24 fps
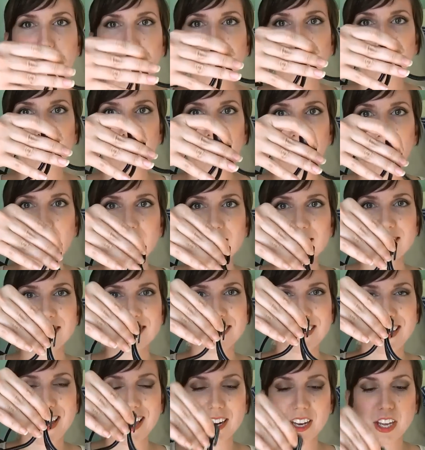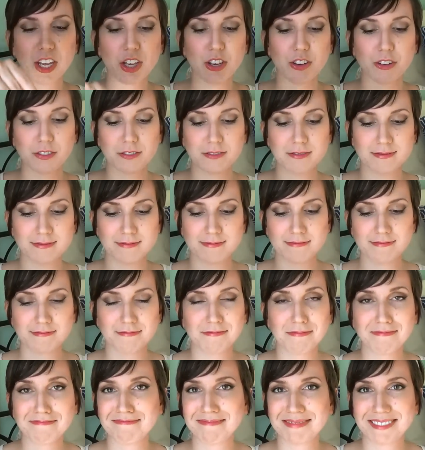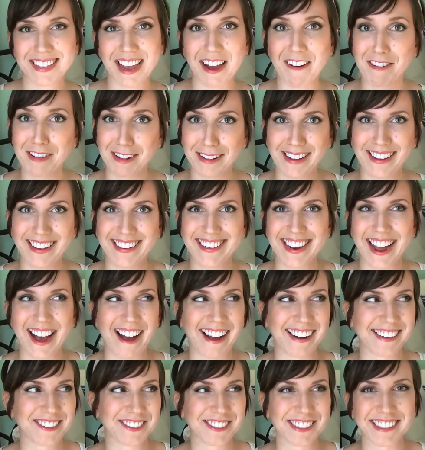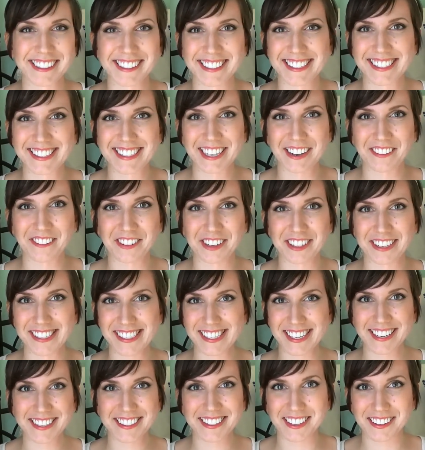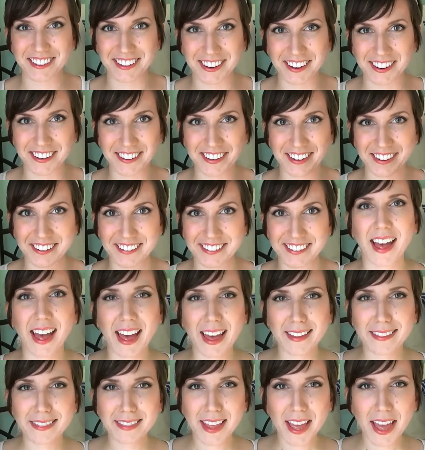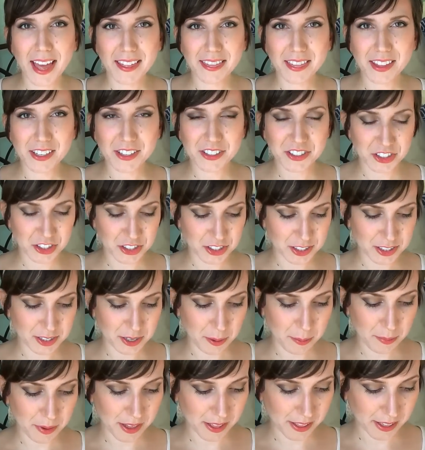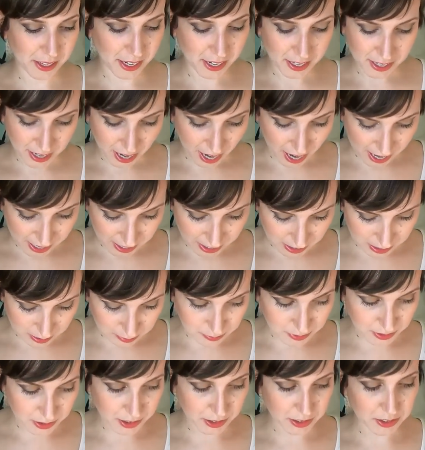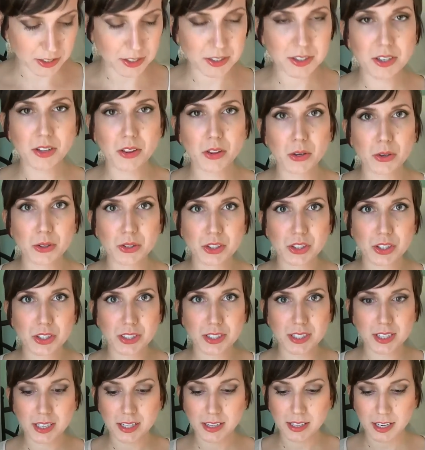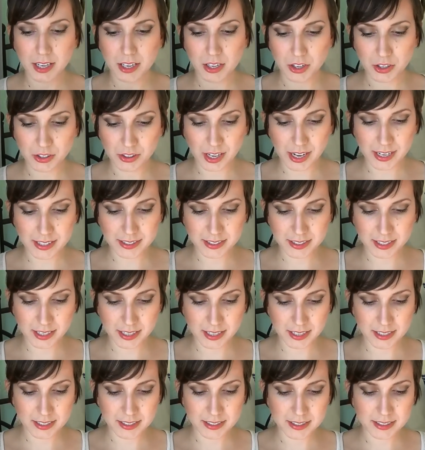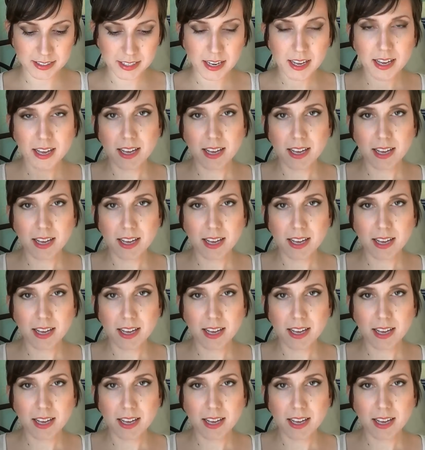tripod, it's kind of cute. Definitely not realistic for a DSLR though. And then there's just some cleaning items. There's a solution to clean your lenses,